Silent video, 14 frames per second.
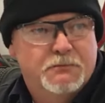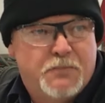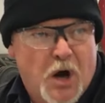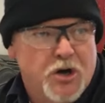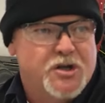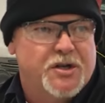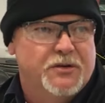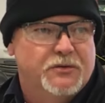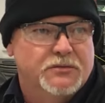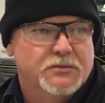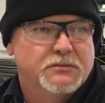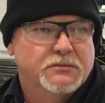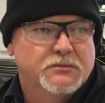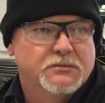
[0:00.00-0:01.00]
personal
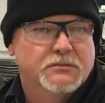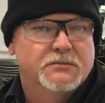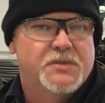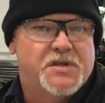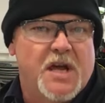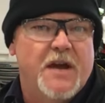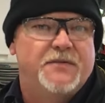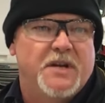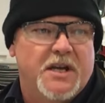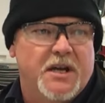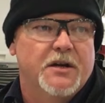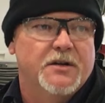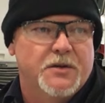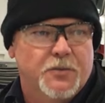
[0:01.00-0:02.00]
safety
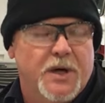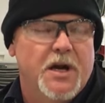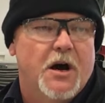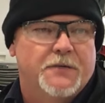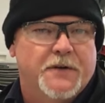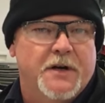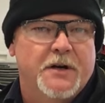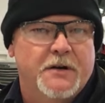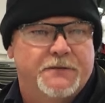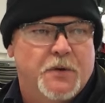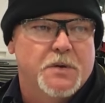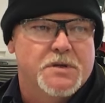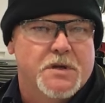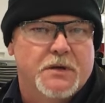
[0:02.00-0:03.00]
gear that we offer here
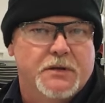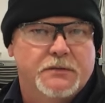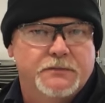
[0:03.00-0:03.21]
at 4-Star.